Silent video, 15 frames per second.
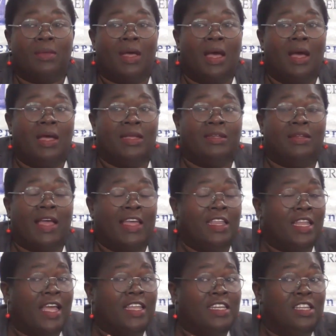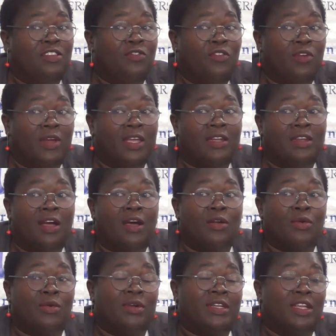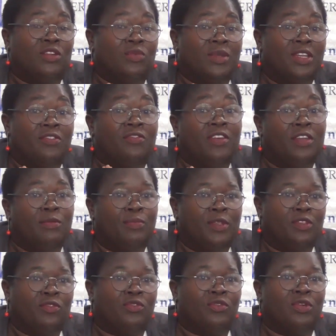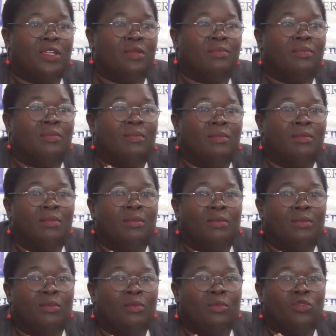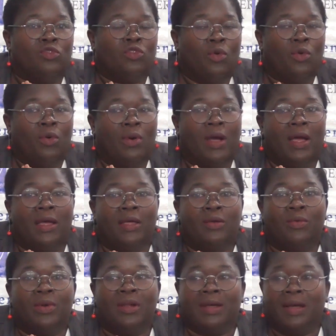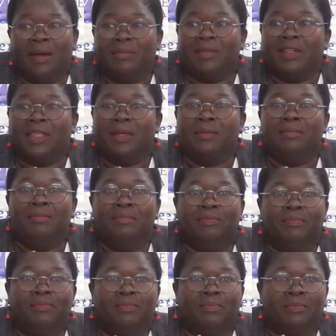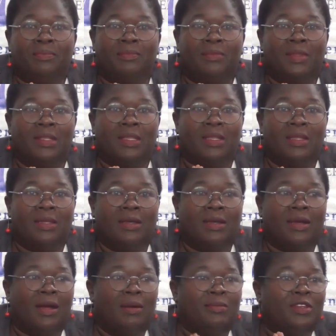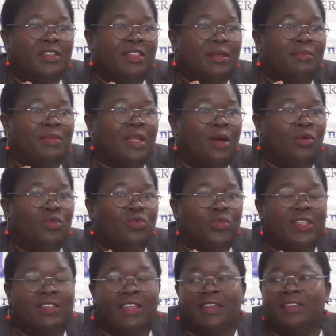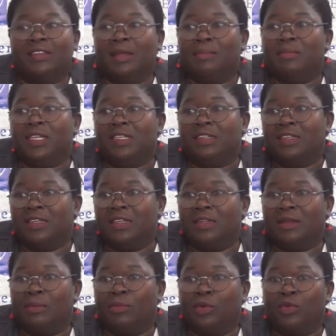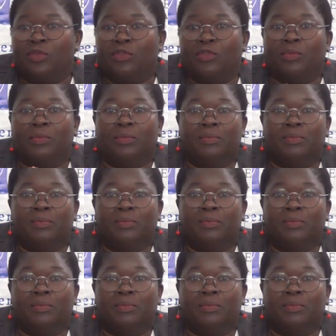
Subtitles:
I did forget our role that we defend peacefully. So I welcomed them, calmed them down. We sat in a meeting in the boardroom,